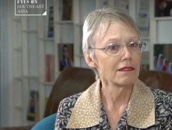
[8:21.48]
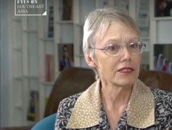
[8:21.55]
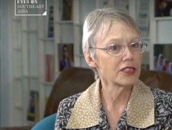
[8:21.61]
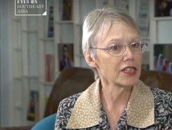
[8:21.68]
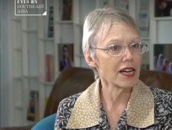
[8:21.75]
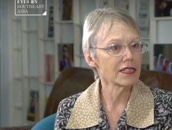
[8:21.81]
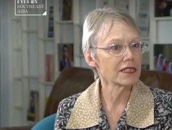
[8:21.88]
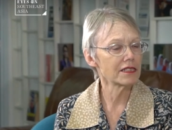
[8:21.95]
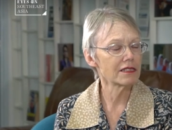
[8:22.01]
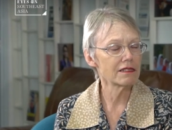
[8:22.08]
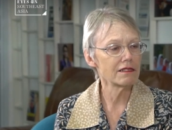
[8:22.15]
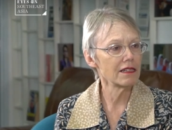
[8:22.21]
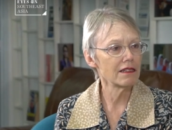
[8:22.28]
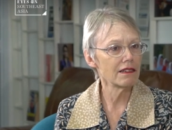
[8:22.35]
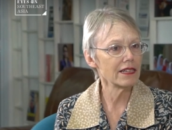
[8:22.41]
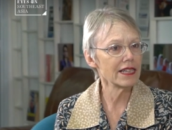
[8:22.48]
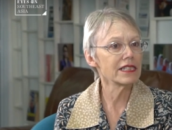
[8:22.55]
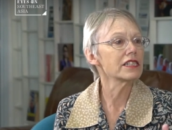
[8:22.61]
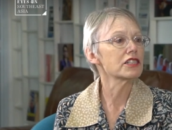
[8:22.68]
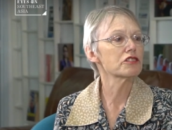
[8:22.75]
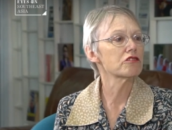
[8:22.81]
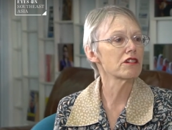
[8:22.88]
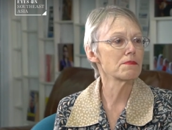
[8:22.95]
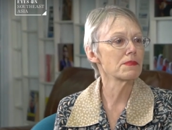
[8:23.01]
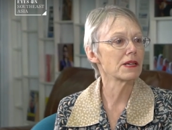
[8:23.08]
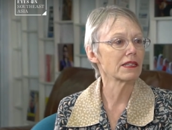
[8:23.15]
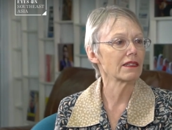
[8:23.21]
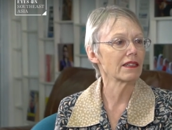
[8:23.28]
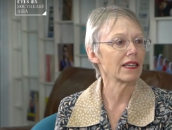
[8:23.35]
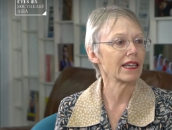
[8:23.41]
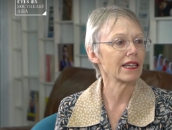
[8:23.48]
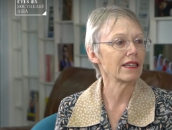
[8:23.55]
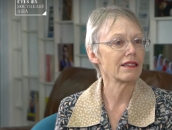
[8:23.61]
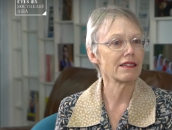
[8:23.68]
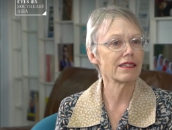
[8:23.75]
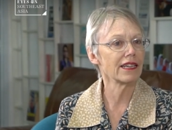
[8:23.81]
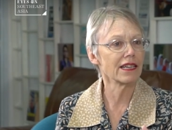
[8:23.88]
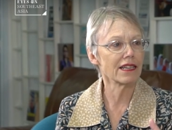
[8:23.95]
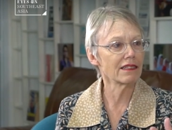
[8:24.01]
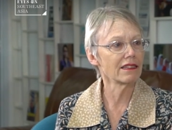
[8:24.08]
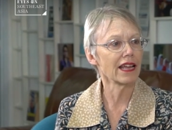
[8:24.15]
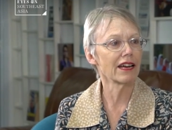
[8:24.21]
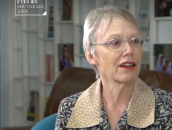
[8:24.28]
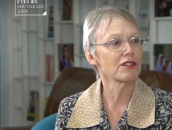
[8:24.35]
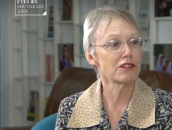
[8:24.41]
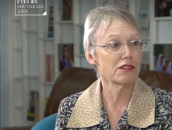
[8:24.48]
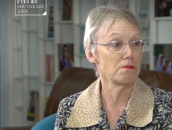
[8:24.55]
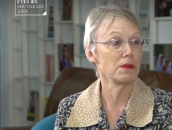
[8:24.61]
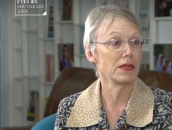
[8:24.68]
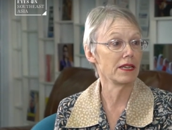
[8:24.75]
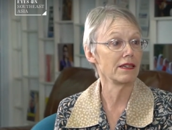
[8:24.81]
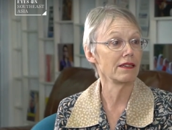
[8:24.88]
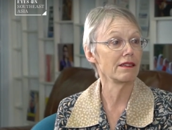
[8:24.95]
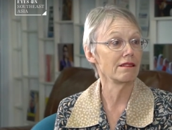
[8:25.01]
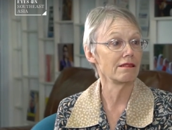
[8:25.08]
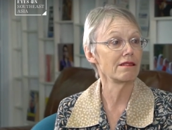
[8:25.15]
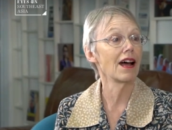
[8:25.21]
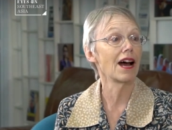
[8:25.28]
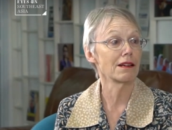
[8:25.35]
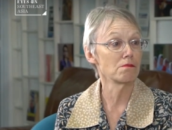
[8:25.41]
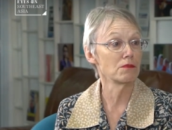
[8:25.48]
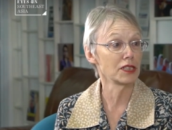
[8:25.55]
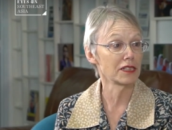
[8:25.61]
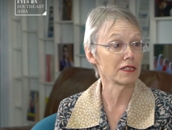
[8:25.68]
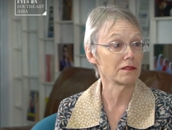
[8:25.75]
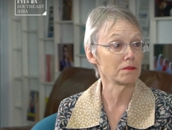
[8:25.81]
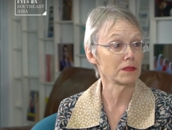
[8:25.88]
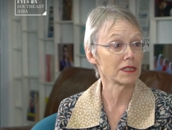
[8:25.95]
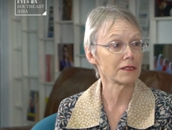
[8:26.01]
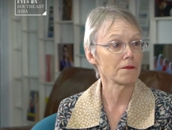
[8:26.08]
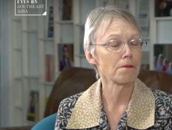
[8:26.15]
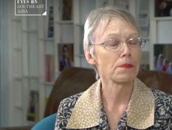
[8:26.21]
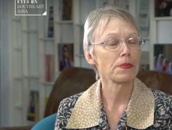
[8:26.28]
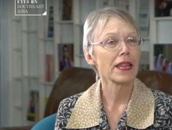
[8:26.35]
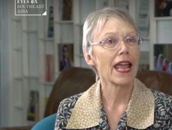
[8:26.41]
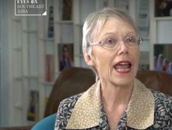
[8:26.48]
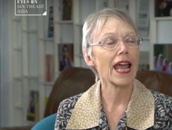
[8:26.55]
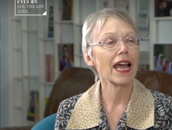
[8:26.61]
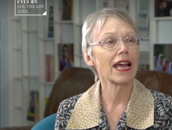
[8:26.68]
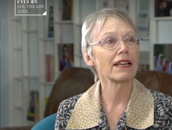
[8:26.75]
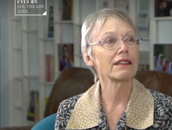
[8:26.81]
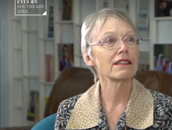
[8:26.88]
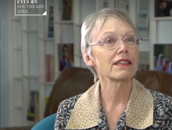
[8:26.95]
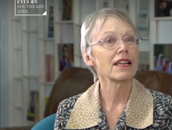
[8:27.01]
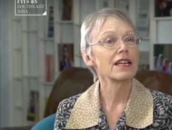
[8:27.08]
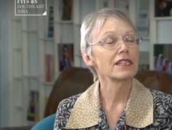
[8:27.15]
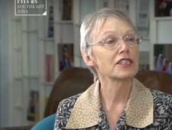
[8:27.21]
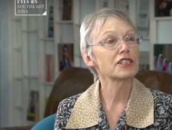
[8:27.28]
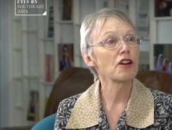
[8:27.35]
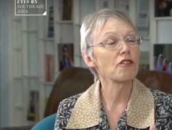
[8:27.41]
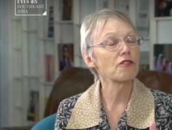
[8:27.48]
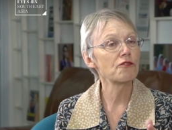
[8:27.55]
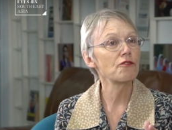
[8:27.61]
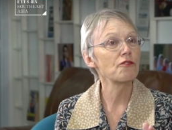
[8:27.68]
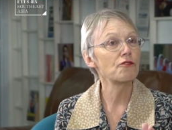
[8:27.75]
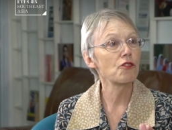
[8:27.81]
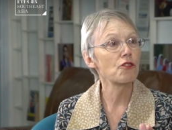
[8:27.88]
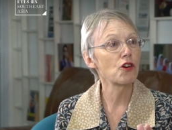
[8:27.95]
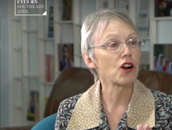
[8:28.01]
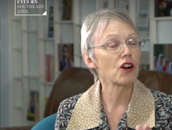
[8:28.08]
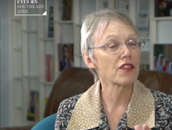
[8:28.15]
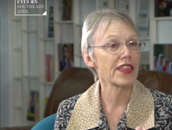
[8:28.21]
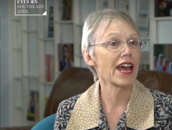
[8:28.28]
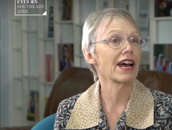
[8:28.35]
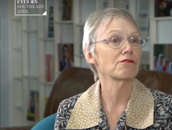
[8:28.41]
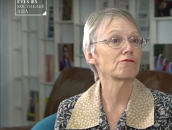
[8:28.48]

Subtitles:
just indiscriminately declared to be non-Muslims. And so for that